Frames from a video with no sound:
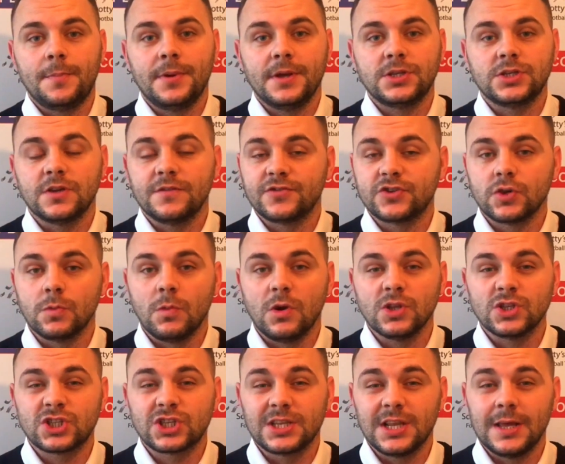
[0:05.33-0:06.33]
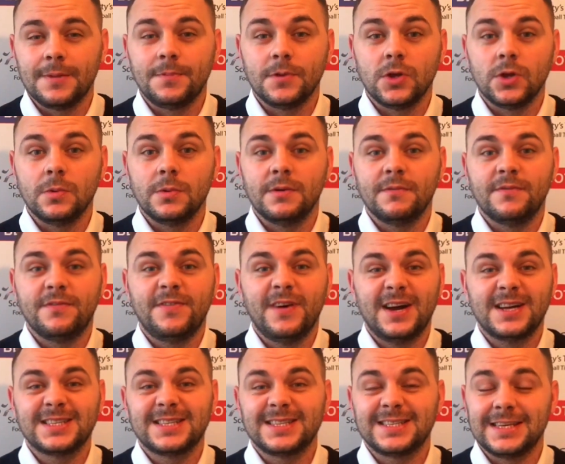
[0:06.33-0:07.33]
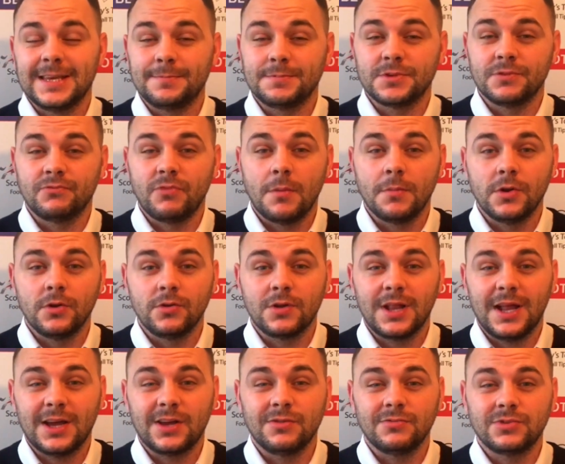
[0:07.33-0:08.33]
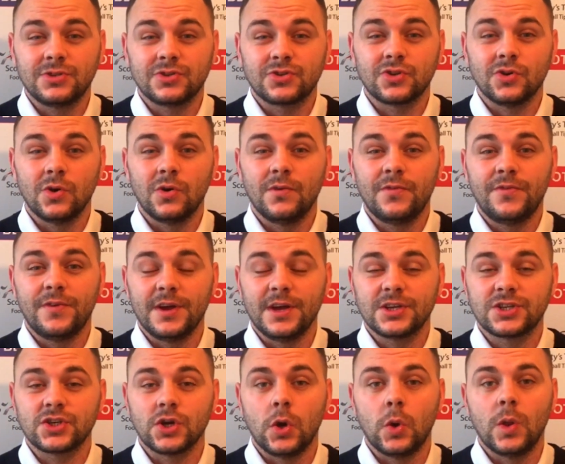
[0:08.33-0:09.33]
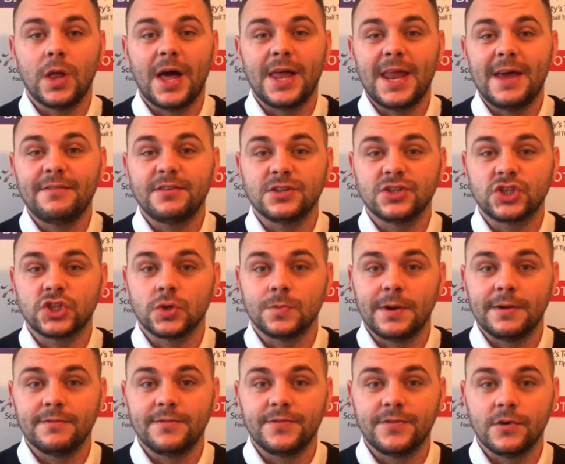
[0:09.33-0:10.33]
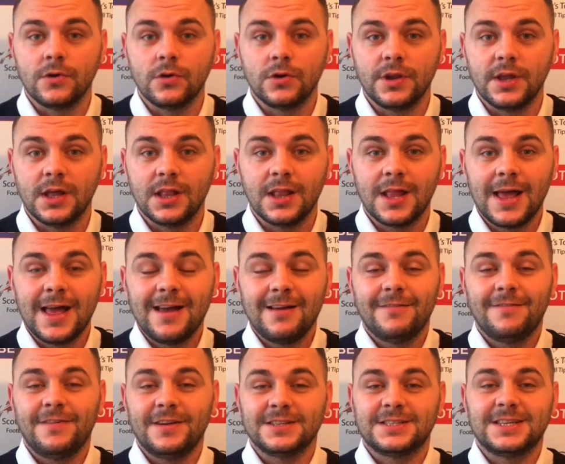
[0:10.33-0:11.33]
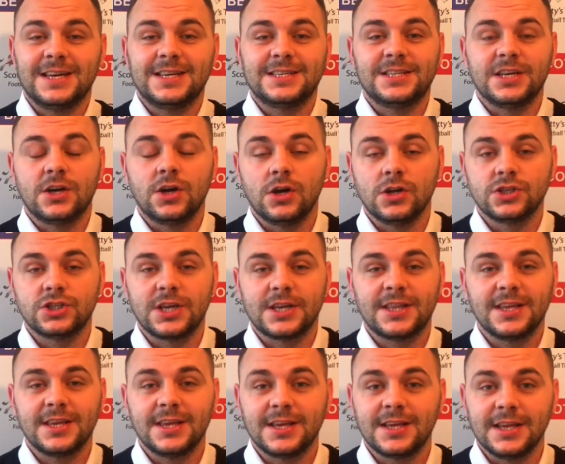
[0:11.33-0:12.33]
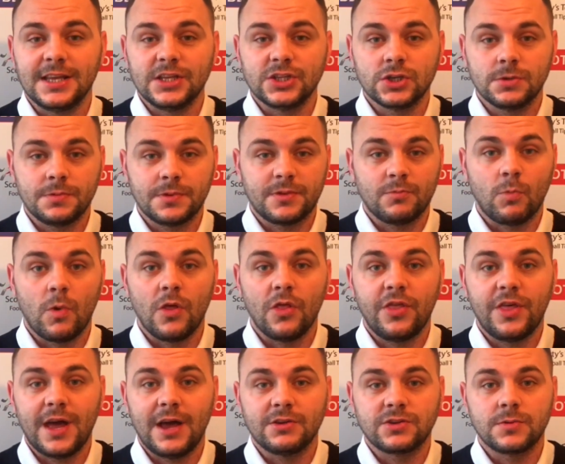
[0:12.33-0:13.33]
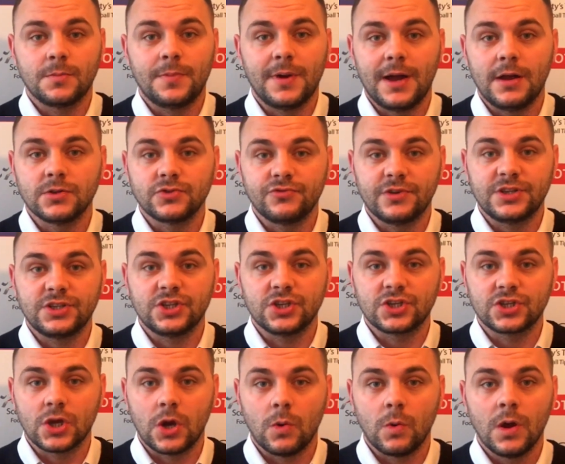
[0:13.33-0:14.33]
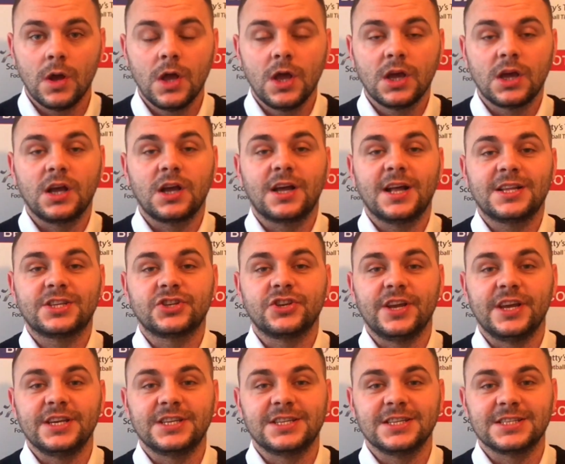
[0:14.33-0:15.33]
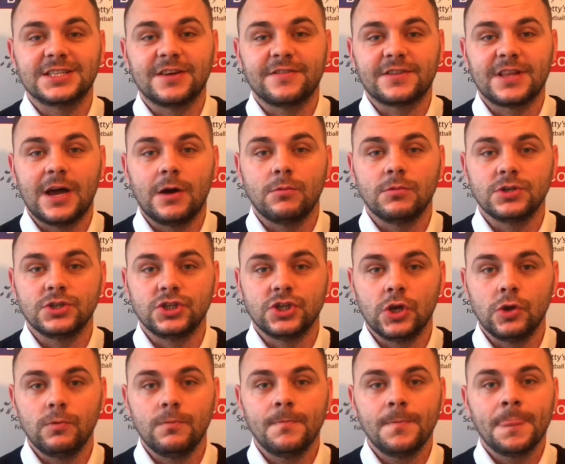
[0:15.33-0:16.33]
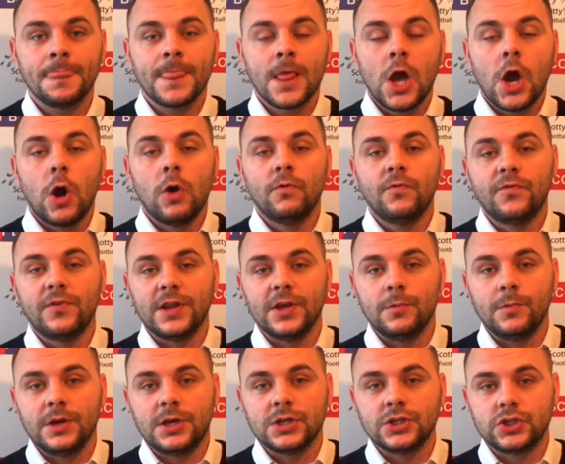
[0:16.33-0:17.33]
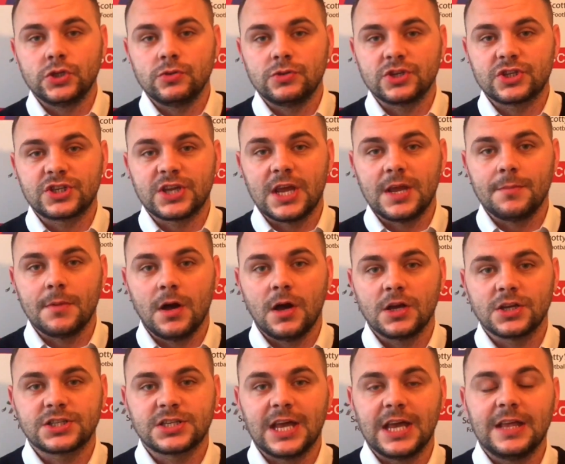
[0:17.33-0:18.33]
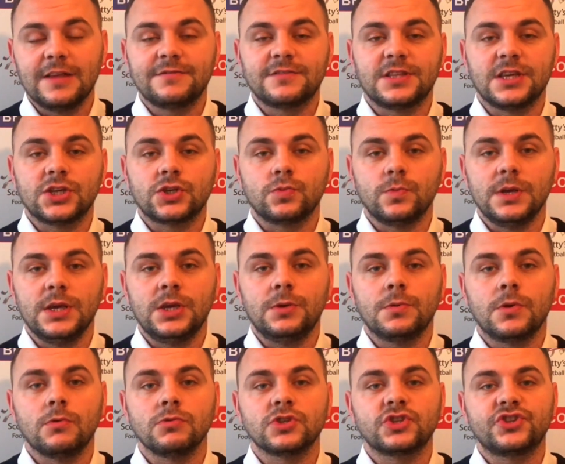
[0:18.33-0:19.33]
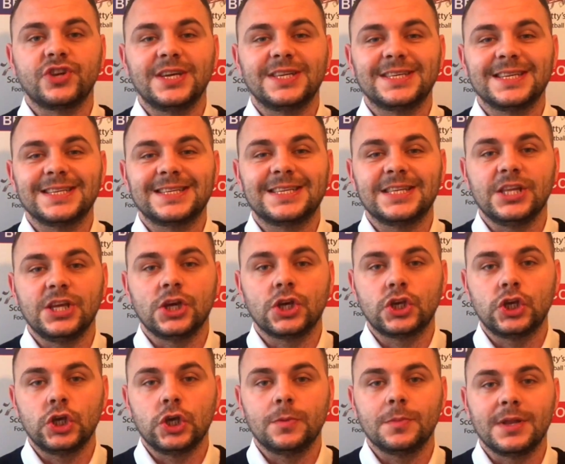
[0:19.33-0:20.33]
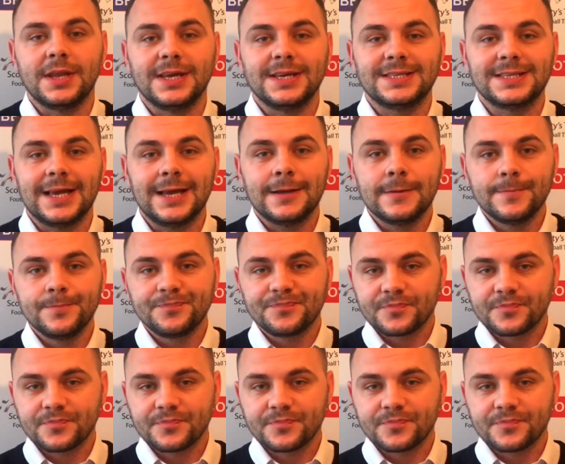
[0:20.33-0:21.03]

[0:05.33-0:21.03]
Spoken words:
picture of someone's slip who in fact tipped Romelu Lukaku to score first goal and Everton to win 4-0. Fantastic odds. I think he cleans up at £1,000 richer, so congratulations if that was you. Hopefully we can do the same ourselves this week. We're going straight into the accumulator.